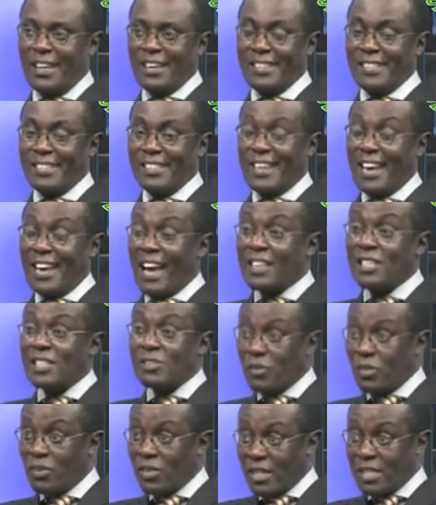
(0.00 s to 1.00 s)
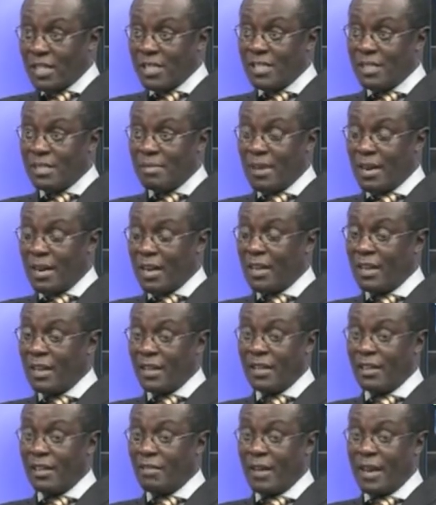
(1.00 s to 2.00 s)
didn't ask for this. But
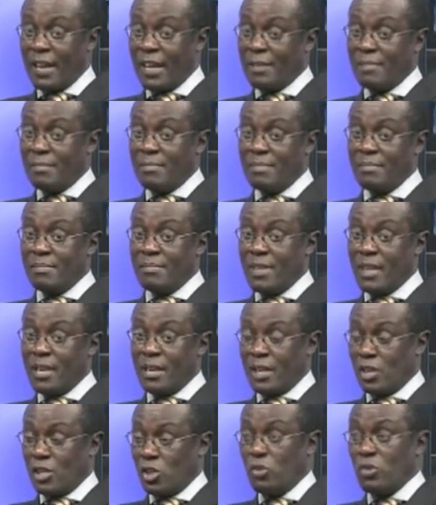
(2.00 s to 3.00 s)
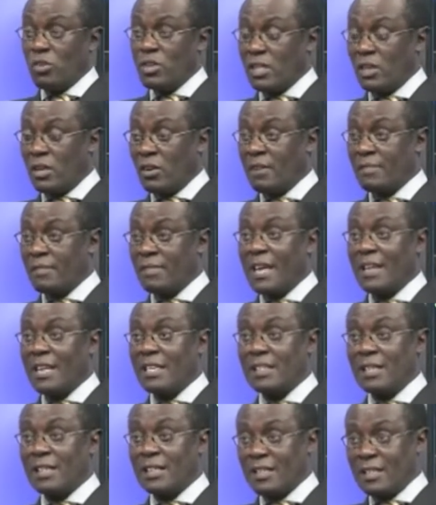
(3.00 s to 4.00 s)
if I had a choice, I would have done
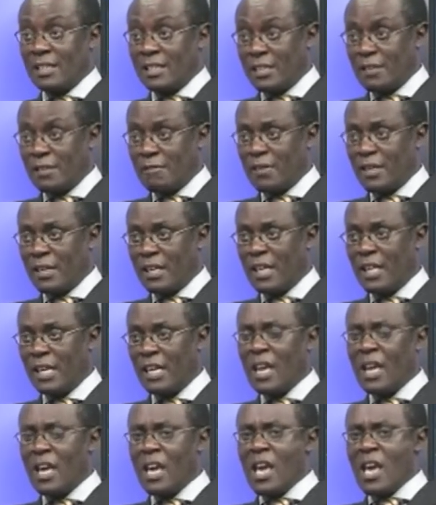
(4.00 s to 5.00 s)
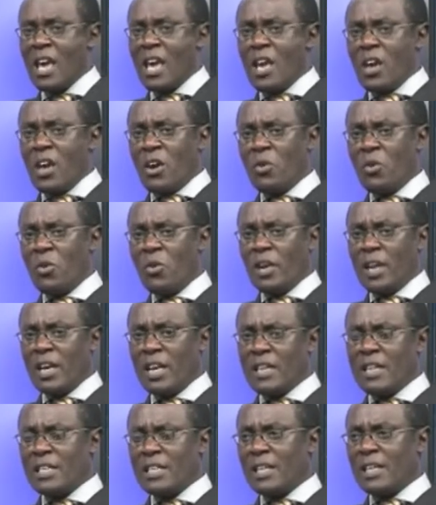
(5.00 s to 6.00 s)
it a little differently. Uhuru
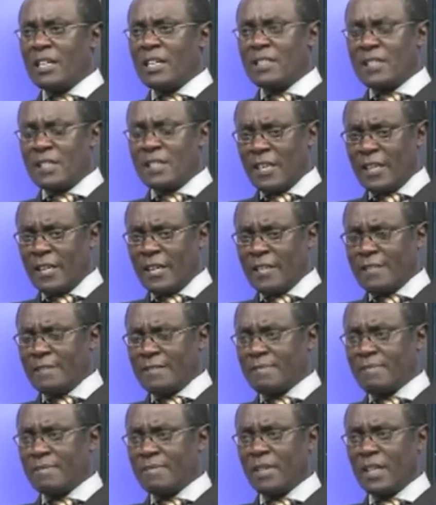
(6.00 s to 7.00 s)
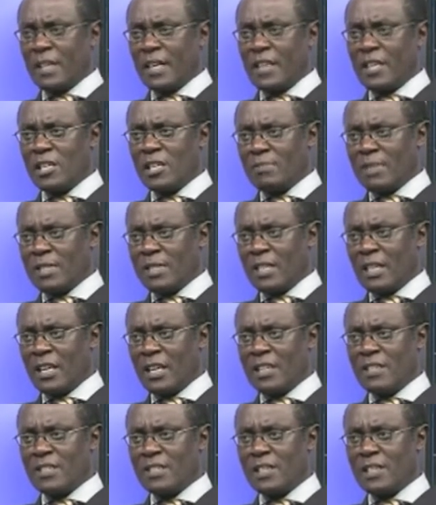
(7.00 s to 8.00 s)
Kenyatta is sneaky in this
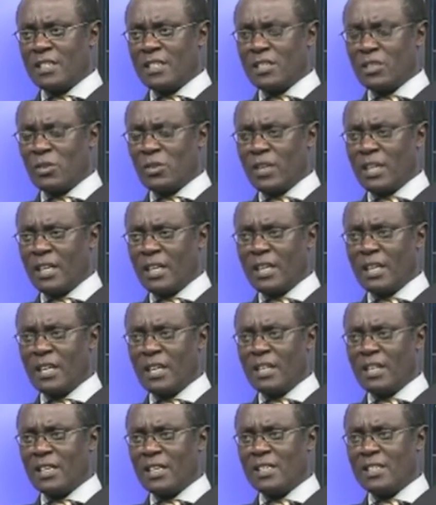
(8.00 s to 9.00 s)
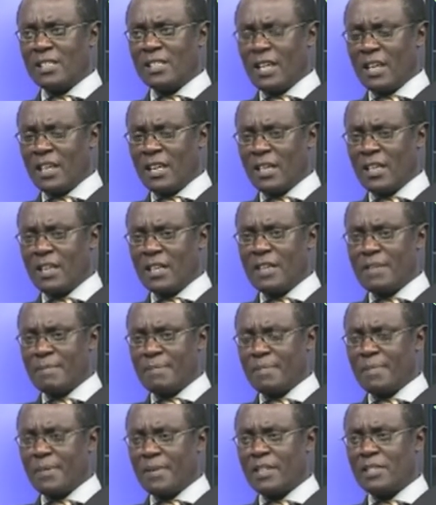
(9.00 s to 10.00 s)
particular instance. He's looking at it and he's saying, yep,
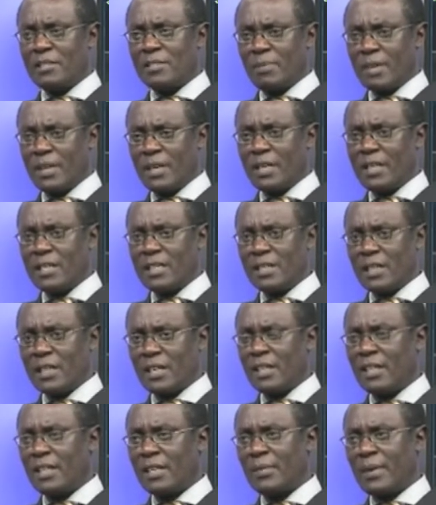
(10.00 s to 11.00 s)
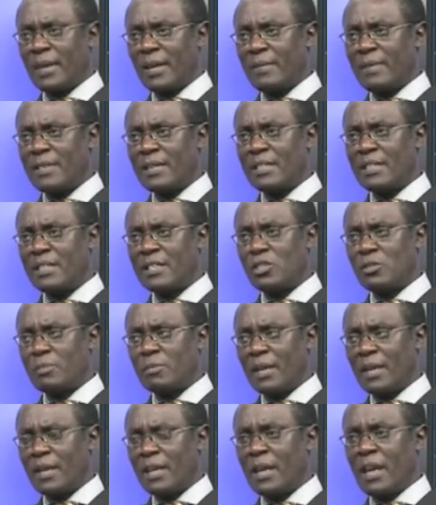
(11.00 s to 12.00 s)
it has played exactly the way I wanted it to
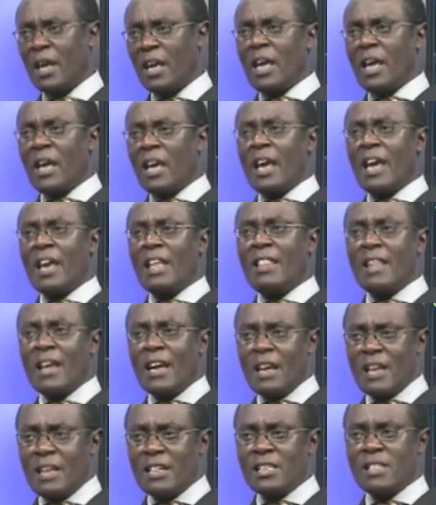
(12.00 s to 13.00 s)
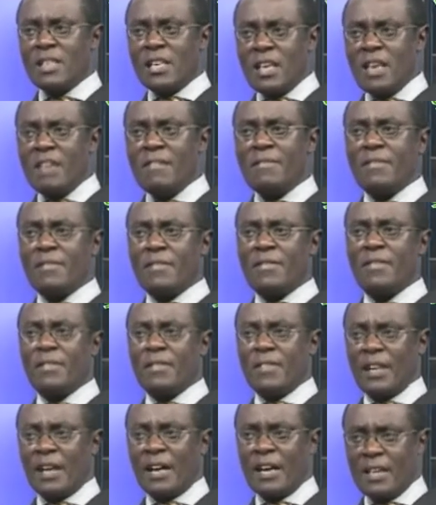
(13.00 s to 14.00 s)
play. And that is if
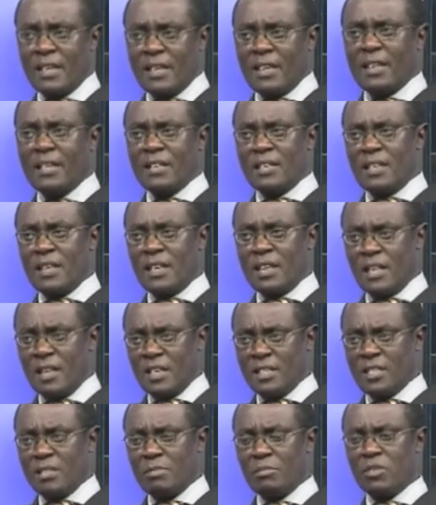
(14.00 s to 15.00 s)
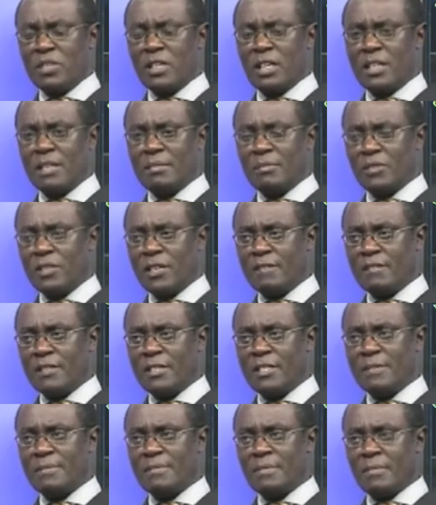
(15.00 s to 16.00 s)
the candidate is Musalia
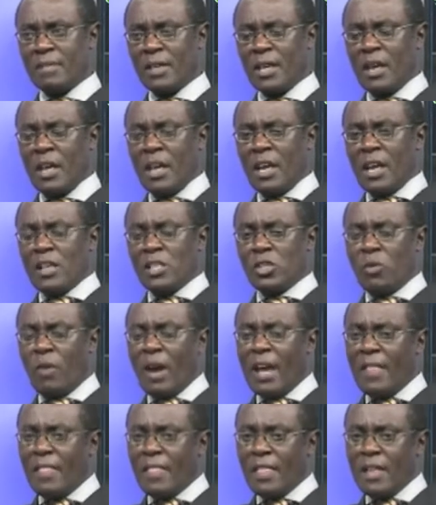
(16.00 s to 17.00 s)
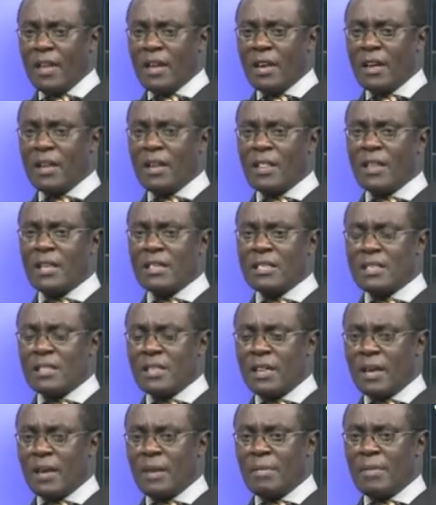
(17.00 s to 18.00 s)
Mudavadi. So I think that
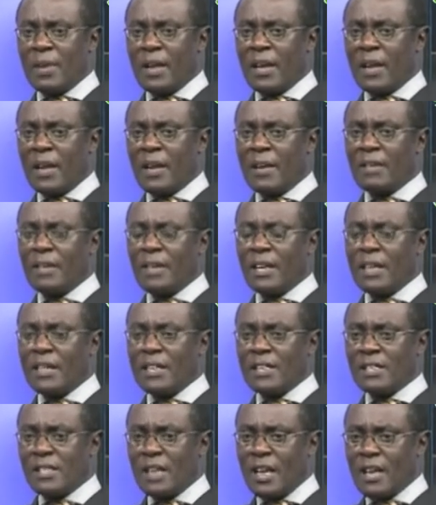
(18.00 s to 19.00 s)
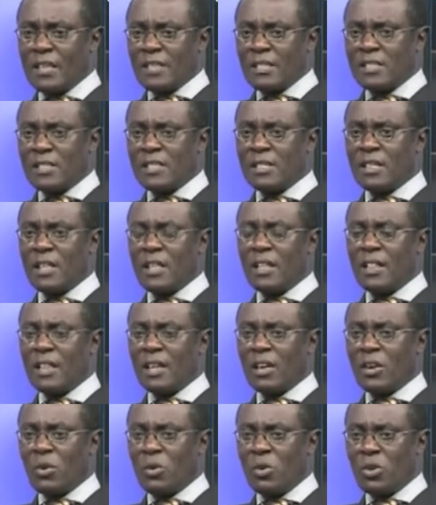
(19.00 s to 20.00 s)
in a sense,
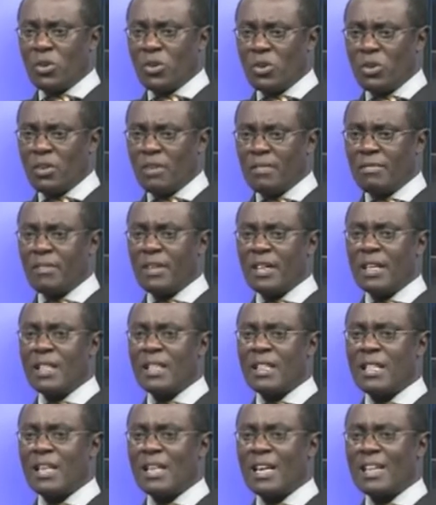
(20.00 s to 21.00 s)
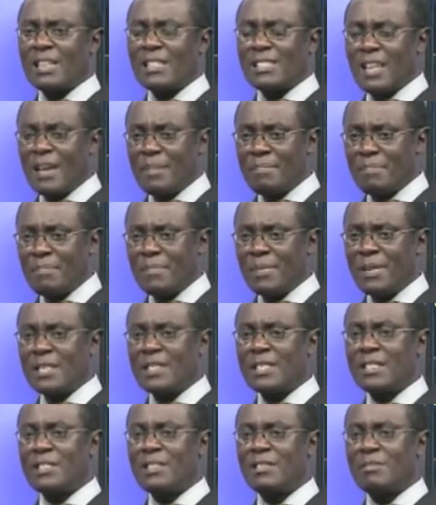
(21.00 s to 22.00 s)
the choreography that has
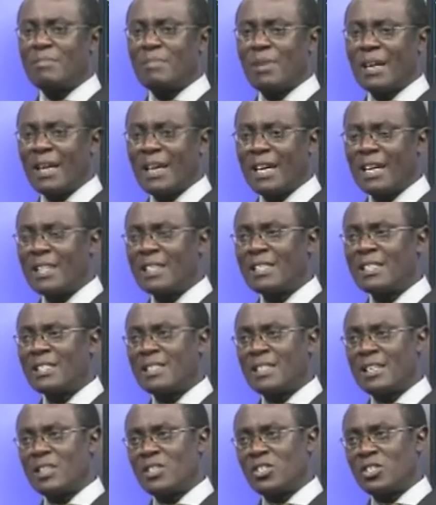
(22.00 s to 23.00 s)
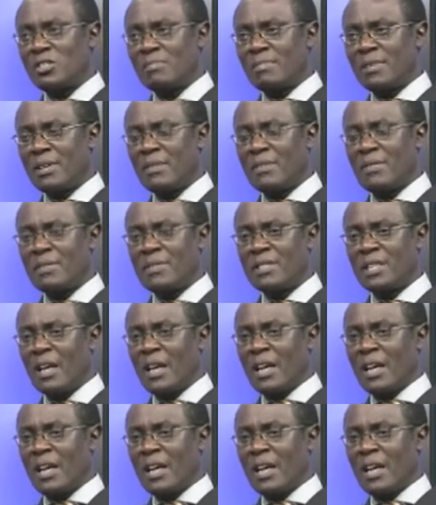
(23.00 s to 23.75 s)
happened behind stage, because